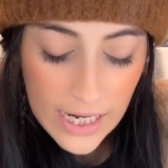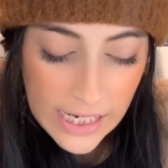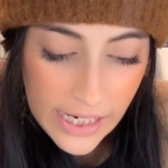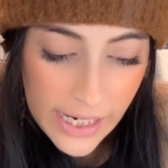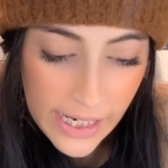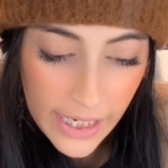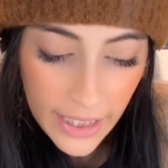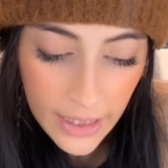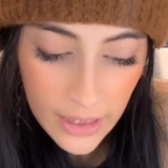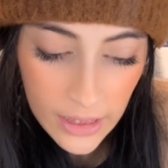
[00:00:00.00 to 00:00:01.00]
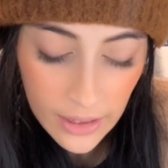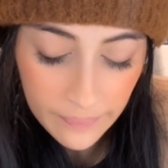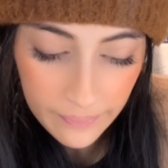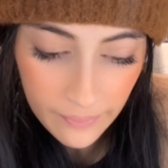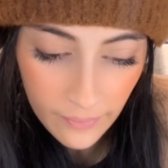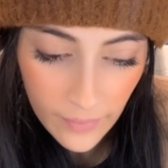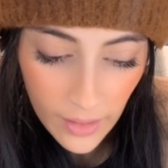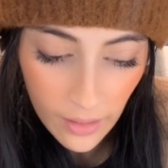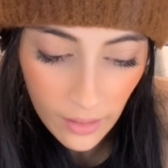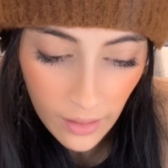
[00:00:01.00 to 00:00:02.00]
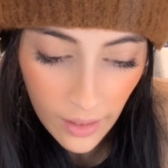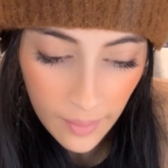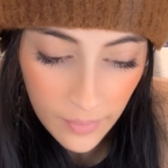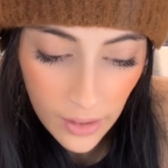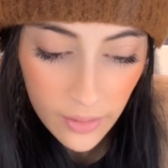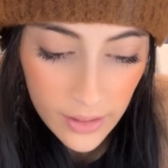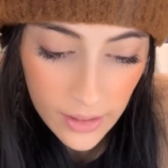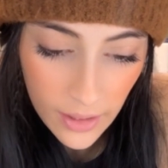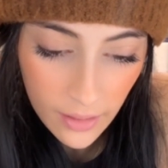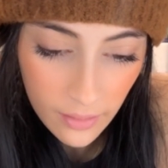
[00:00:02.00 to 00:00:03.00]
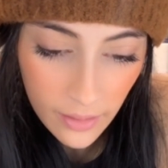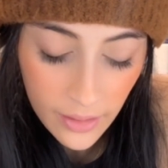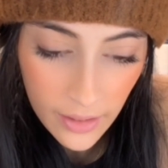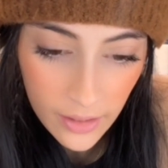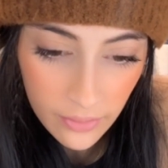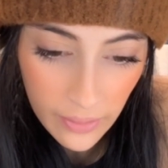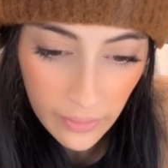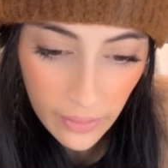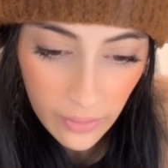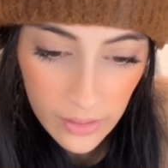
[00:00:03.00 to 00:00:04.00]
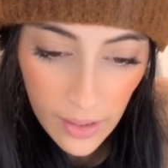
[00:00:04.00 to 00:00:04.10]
and I'm noticing in these photos,